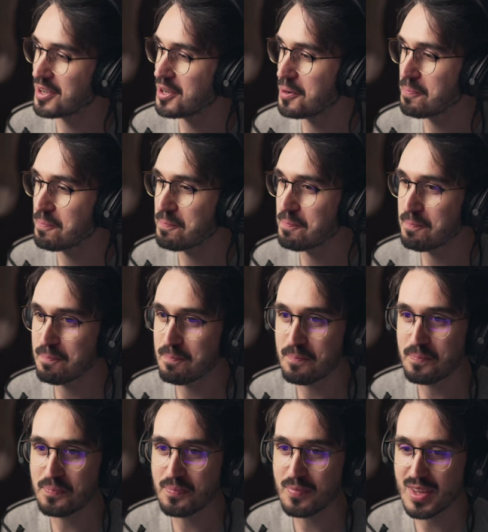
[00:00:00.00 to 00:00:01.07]

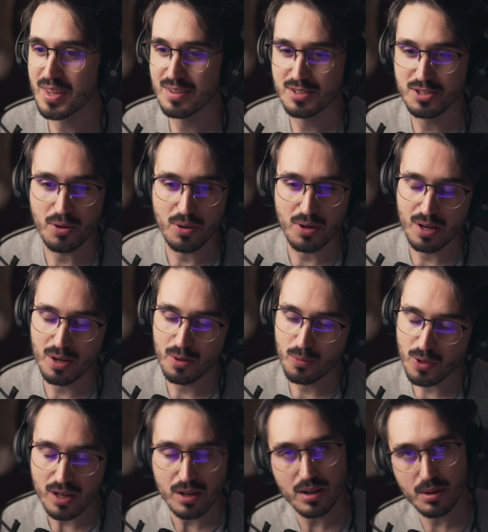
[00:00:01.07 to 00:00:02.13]
So
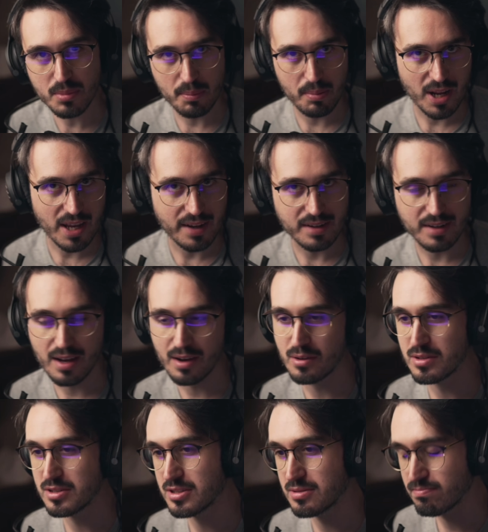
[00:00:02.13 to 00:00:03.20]
what I'm gonna be playing now
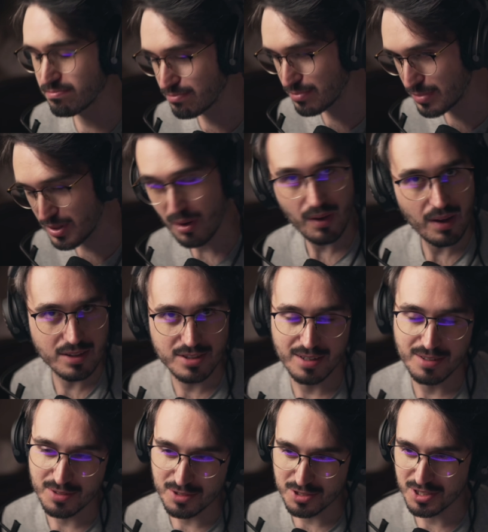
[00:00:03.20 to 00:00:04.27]
is not
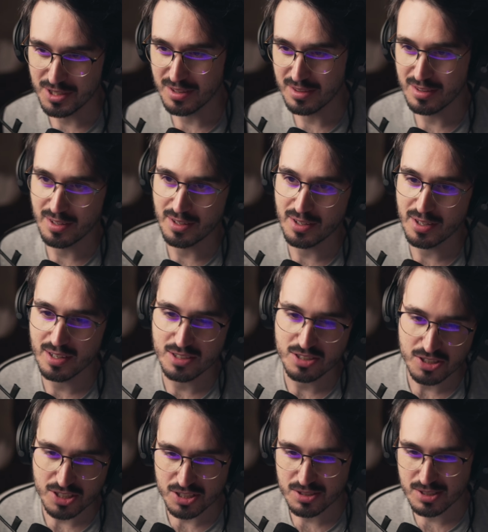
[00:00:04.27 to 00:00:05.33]
exactly the same thing. Yeah,
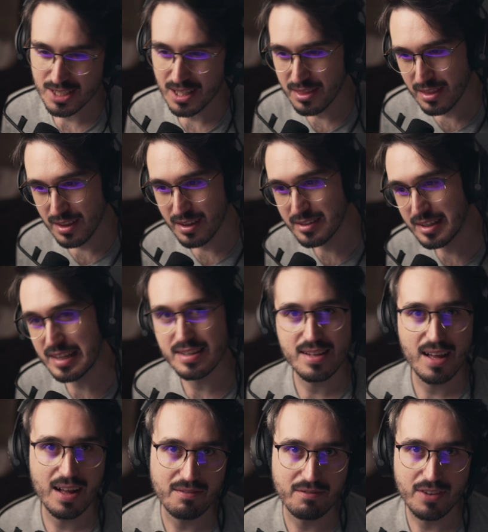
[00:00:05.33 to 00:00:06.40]
it's just something in
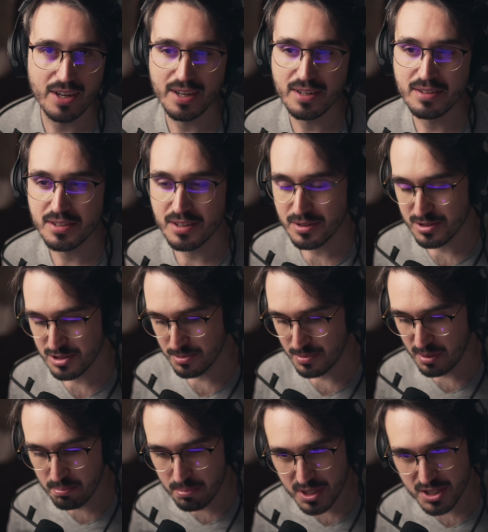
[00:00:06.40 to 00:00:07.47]
that vein, you know, some
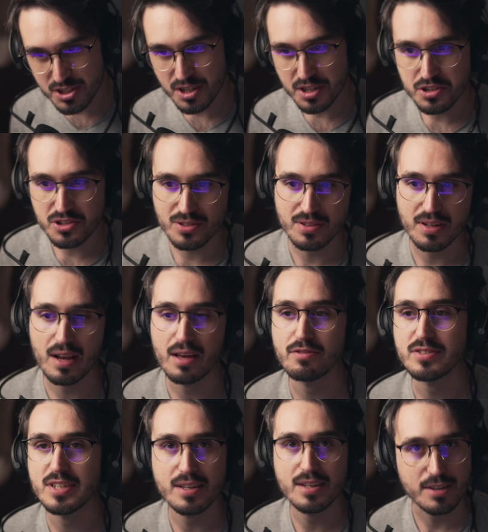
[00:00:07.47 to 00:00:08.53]
arpeggiation on the
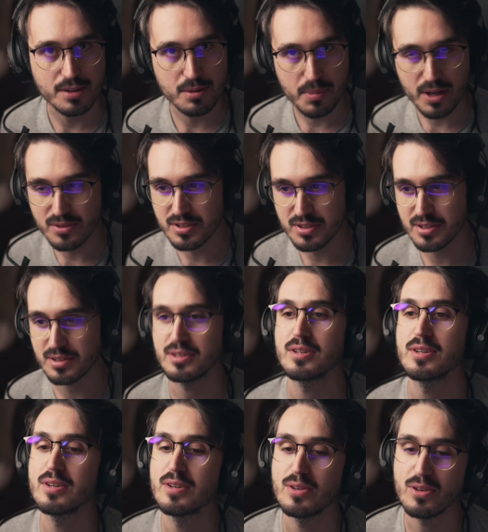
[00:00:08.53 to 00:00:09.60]
left hand and the melody
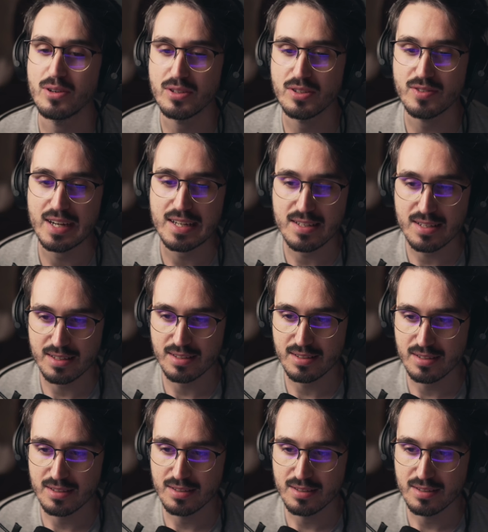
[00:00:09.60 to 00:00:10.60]
on the right hand.